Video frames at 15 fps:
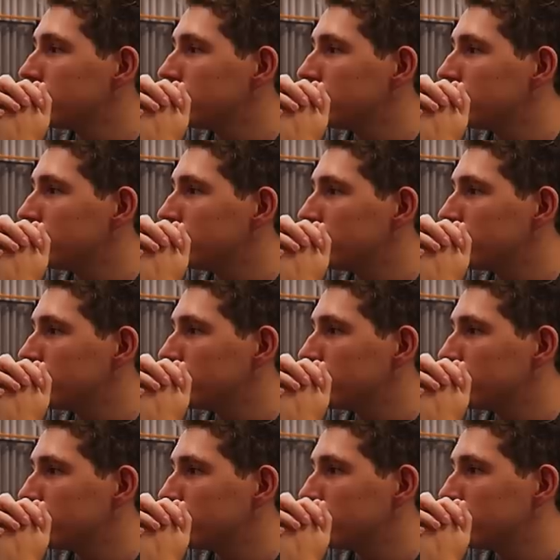
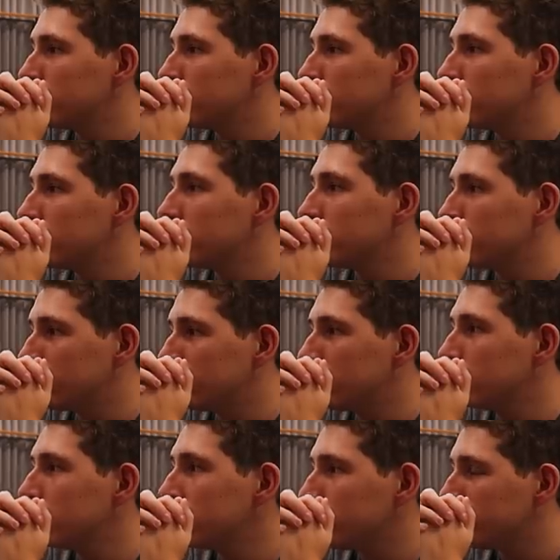
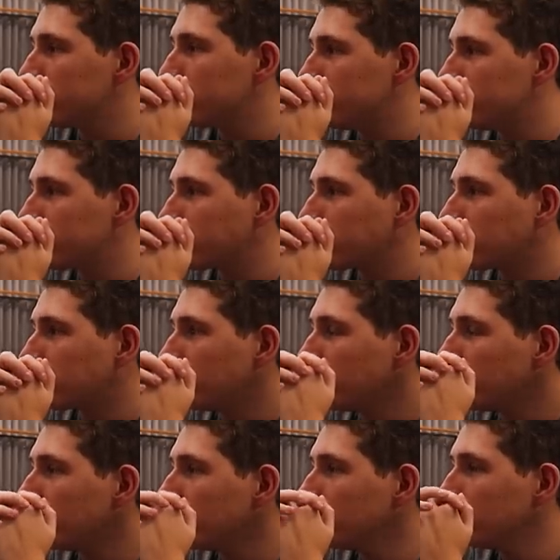
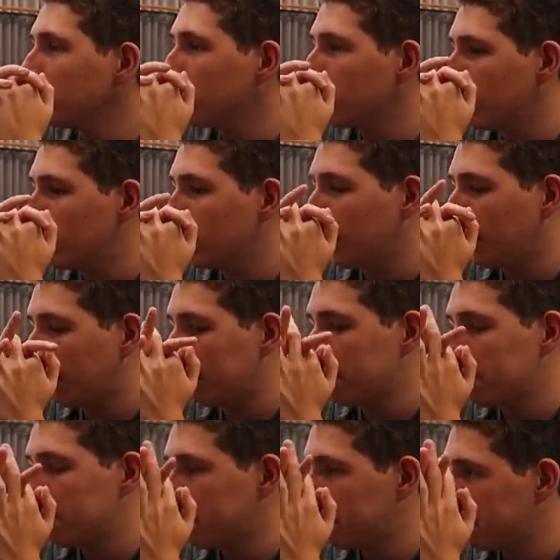
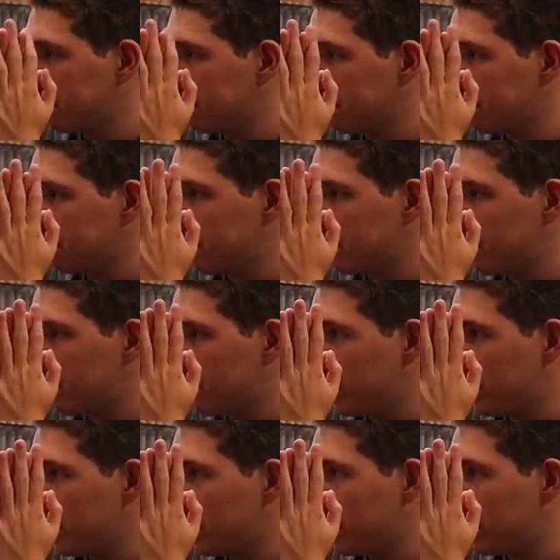
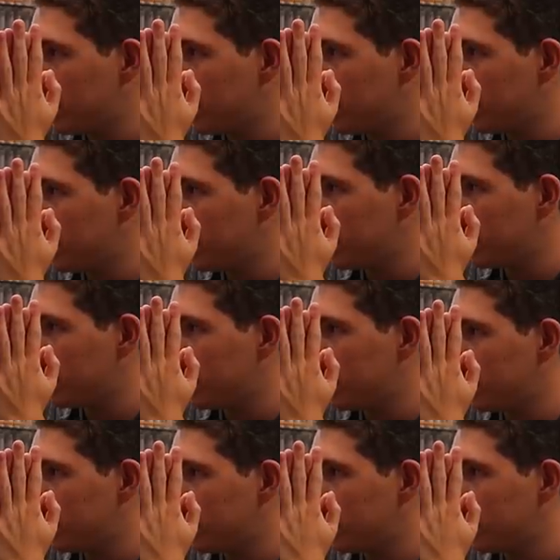
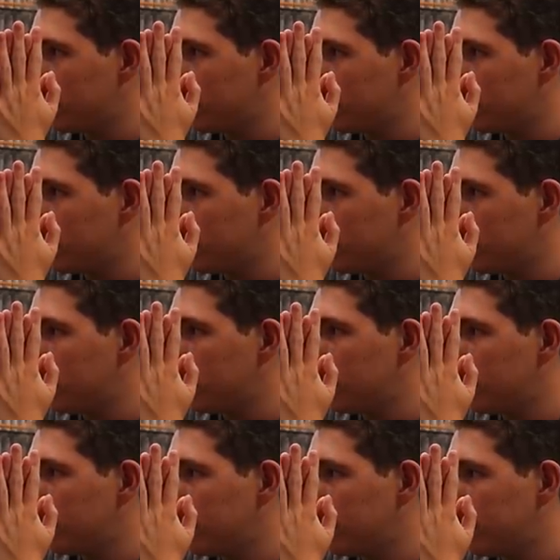
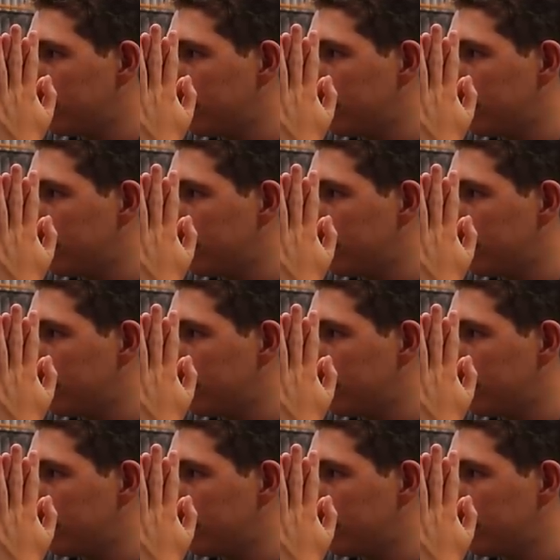The person shown says nothing.